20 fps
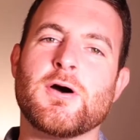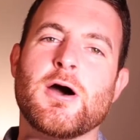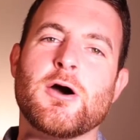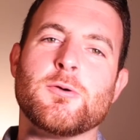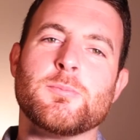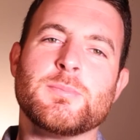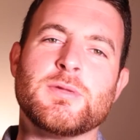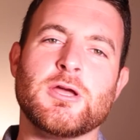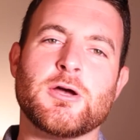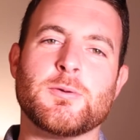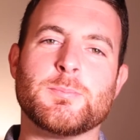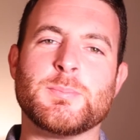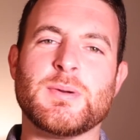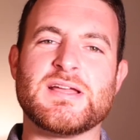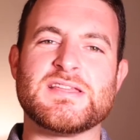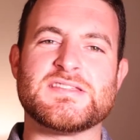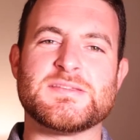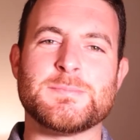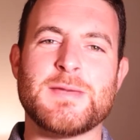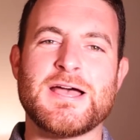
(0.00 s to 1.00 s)
help me out
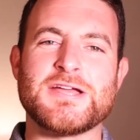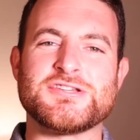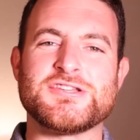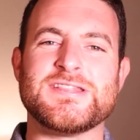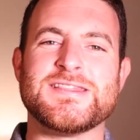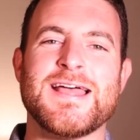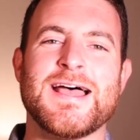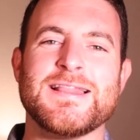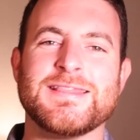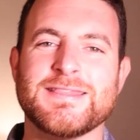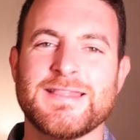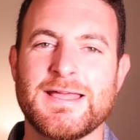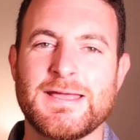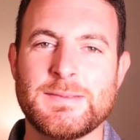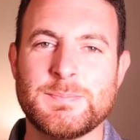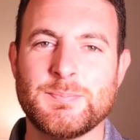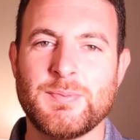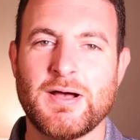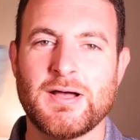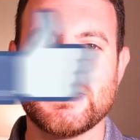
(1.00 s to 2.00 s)
by smashing that
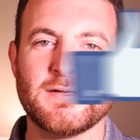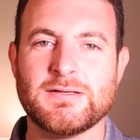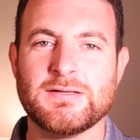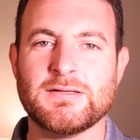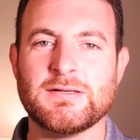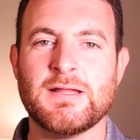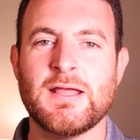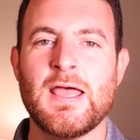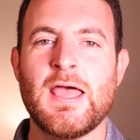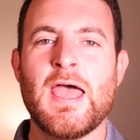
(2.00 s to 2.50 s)
like button.